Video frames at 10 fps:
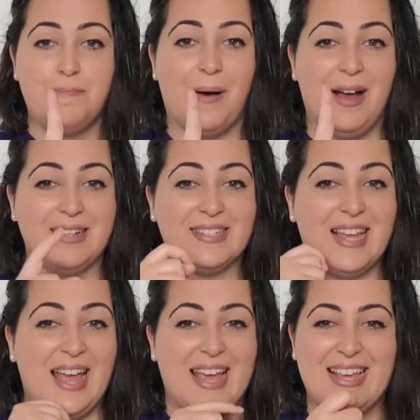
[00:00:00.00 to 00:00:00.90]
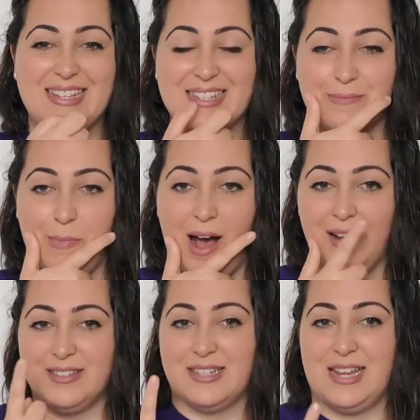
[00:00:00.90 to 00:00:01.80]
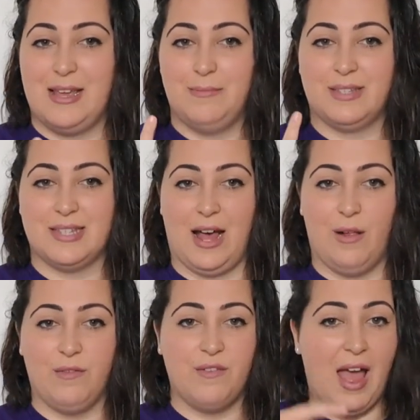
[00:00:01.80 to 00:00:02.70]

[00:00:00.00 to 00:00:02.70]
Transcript: but he smiles to himself